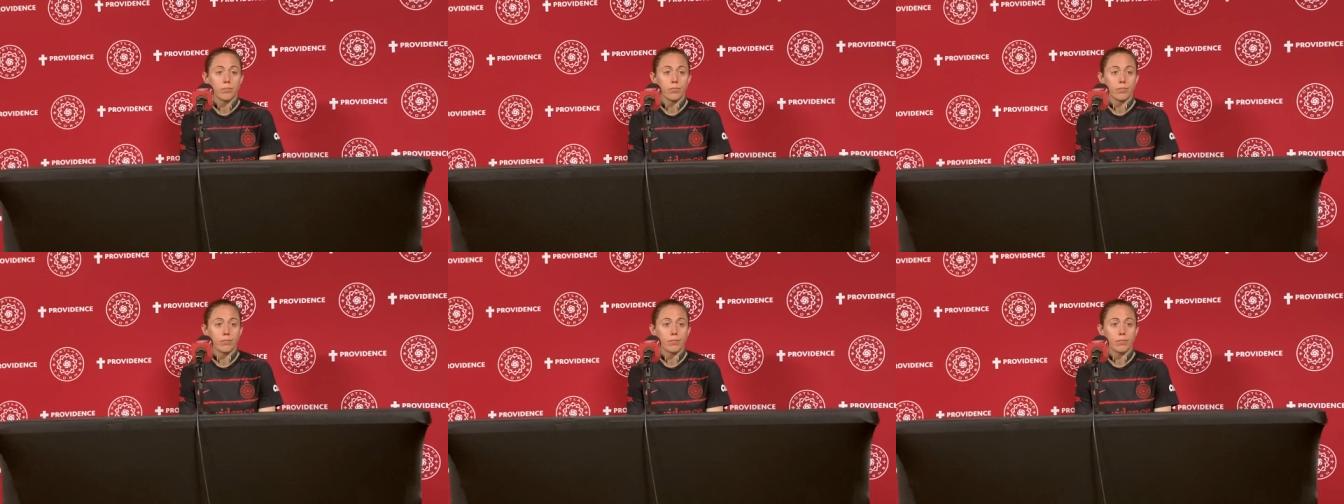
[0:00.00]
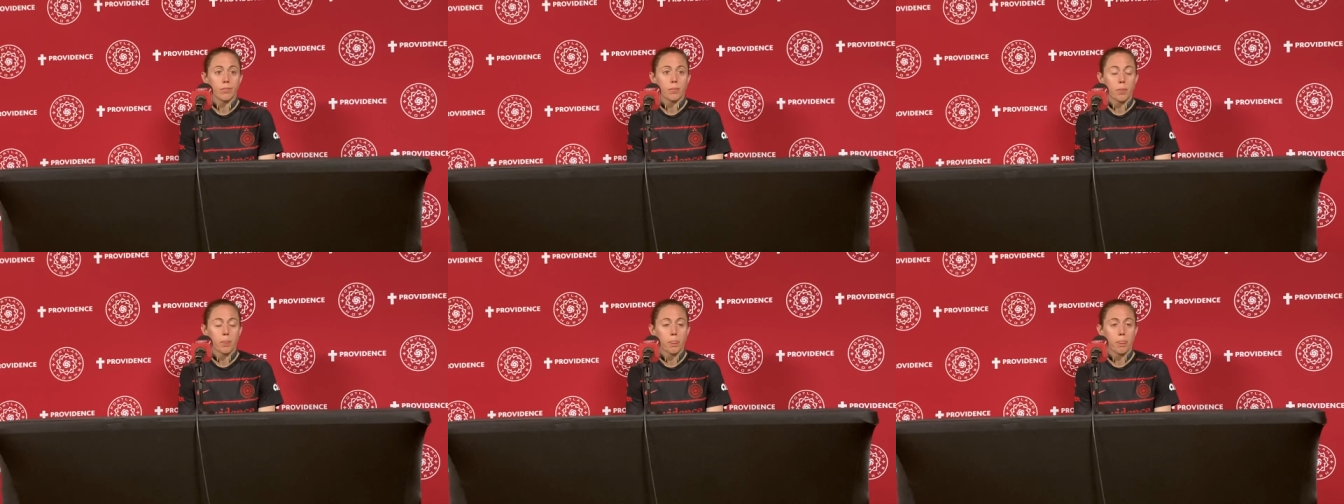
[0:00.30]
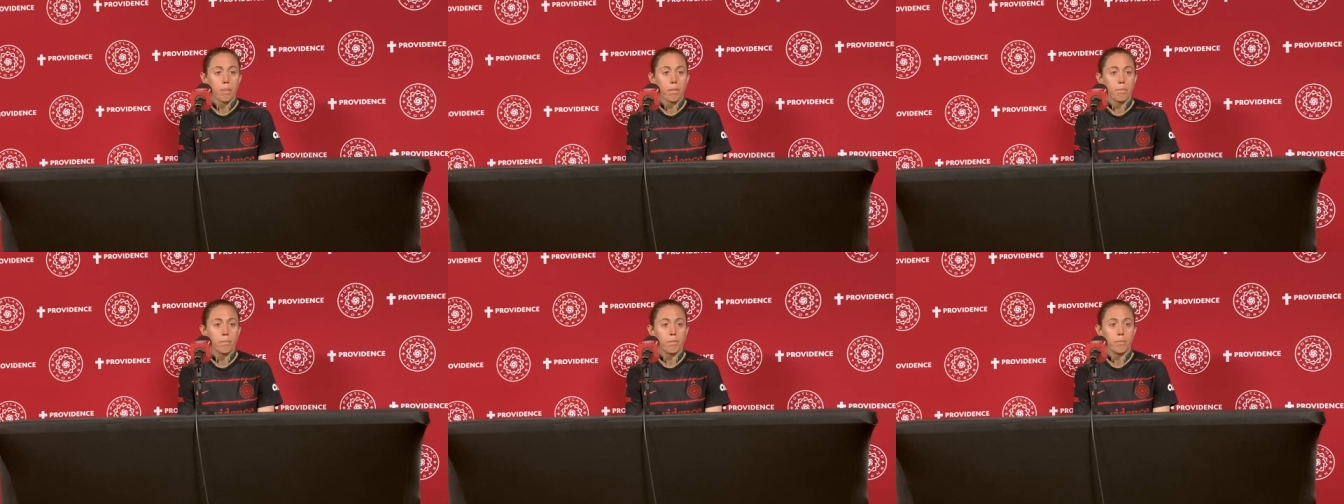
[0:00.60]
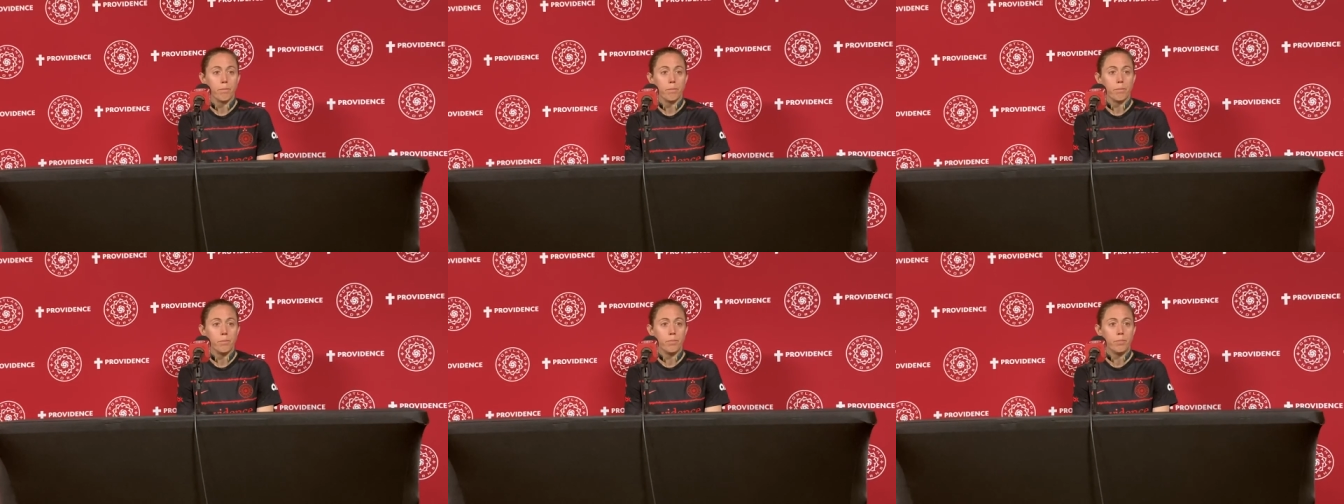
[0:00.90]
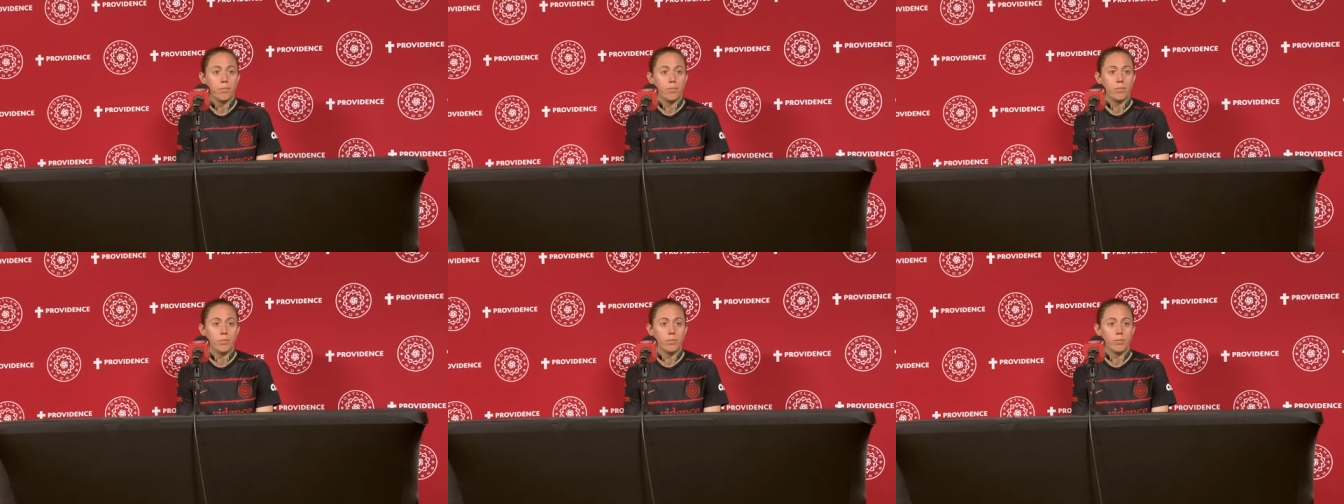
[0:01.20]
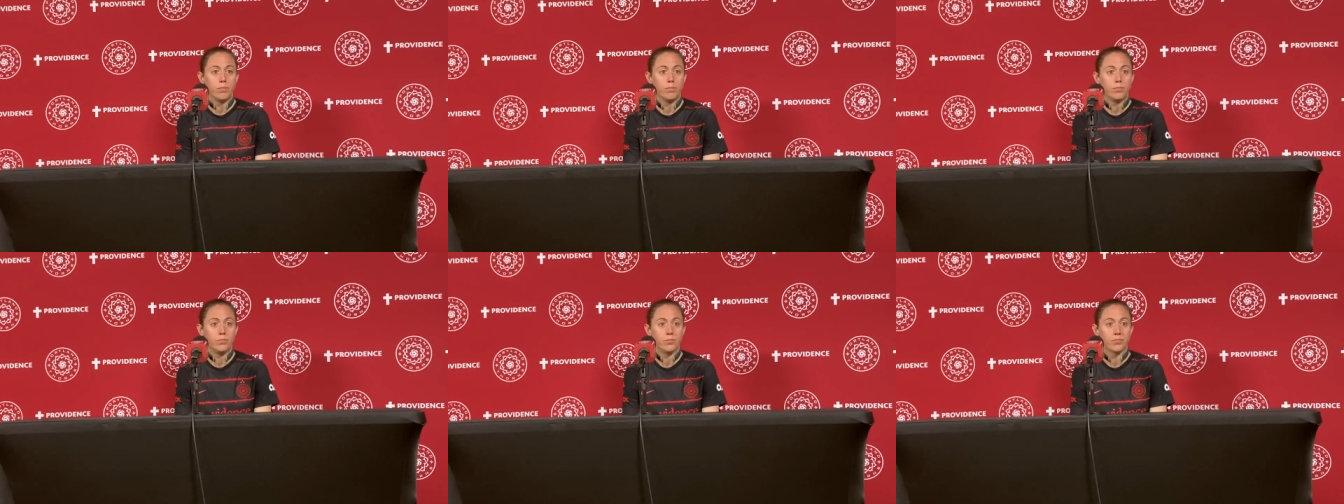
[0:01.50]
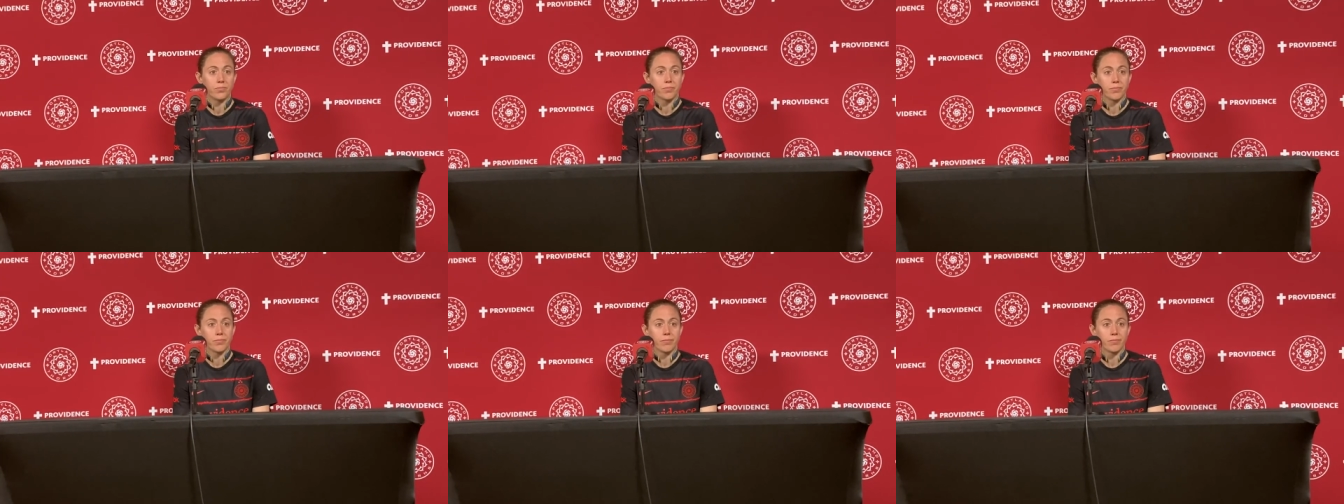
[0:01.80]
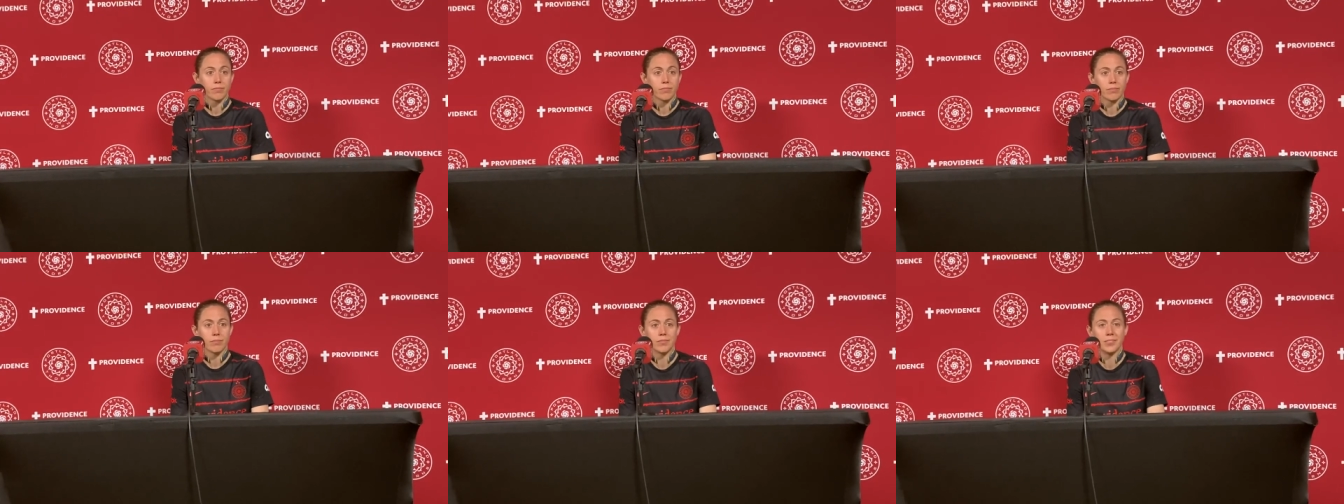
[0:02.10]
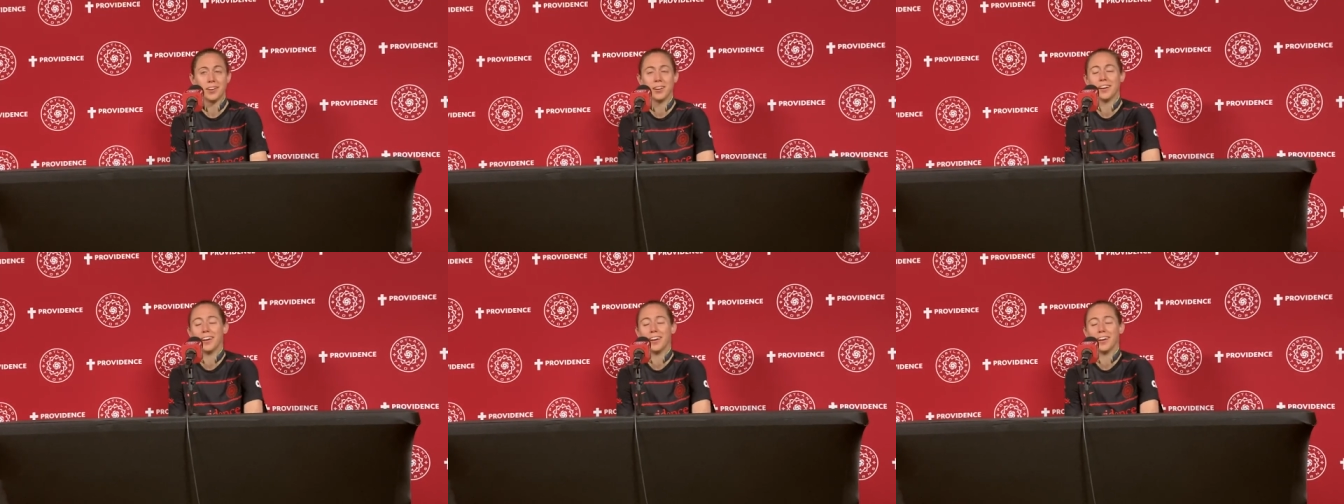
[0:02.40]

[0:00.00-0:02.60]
And Crystal's been really going off this season.